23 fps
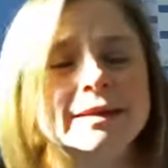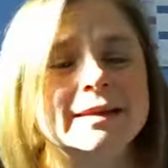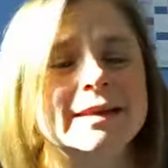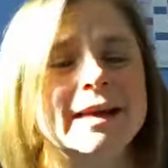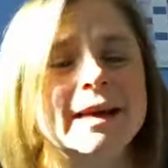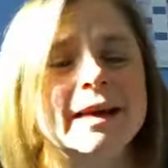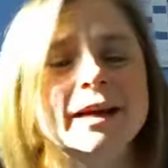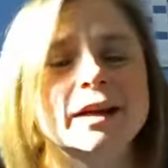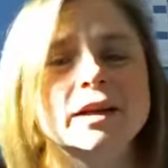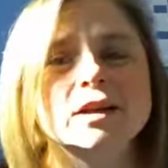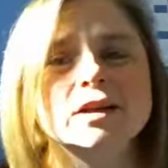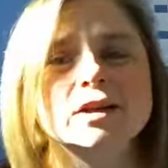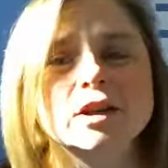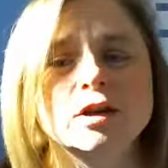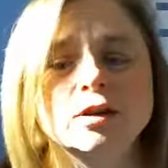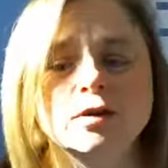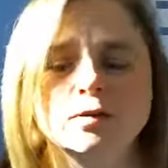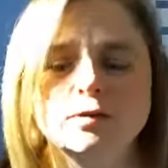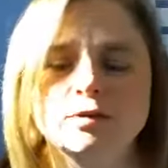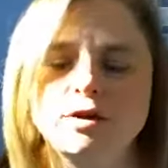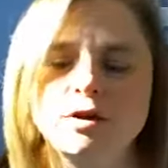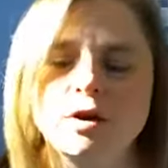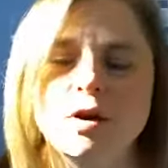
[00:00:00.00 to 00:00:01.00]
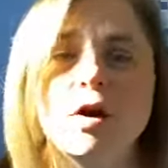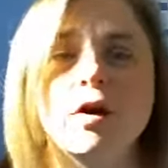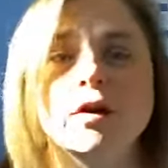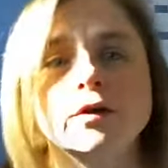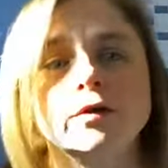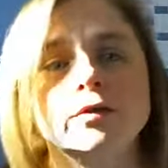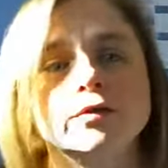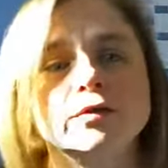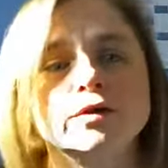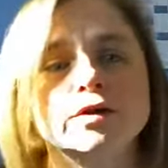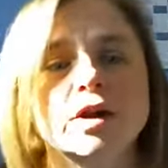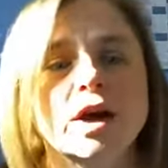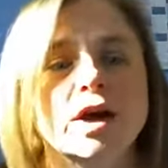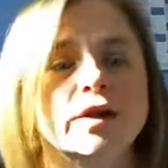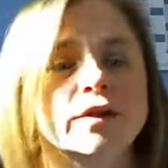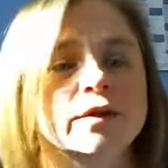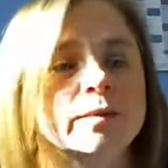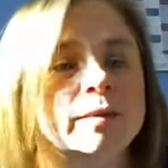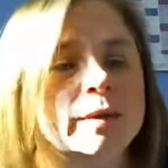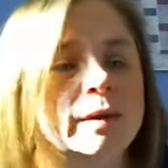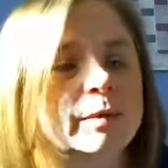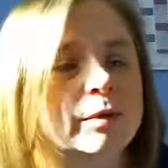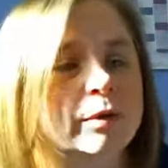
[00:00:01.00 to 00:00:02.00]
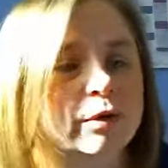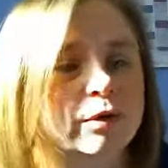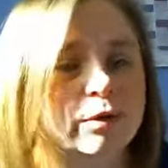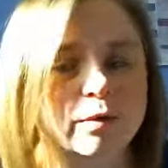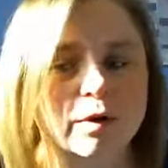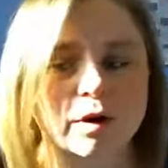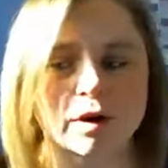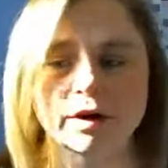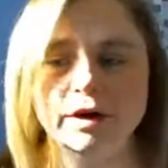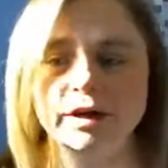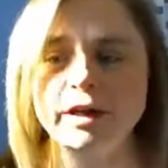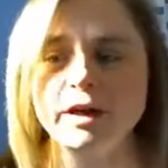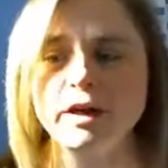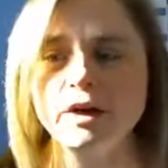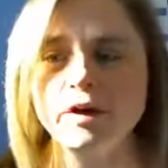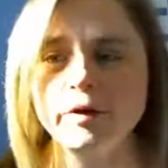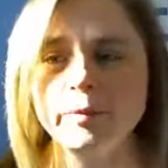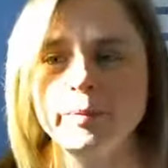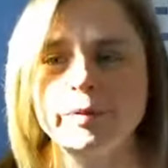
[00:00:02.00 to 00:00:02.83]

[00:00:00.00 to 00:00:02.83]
Say hello to all those other people who are here.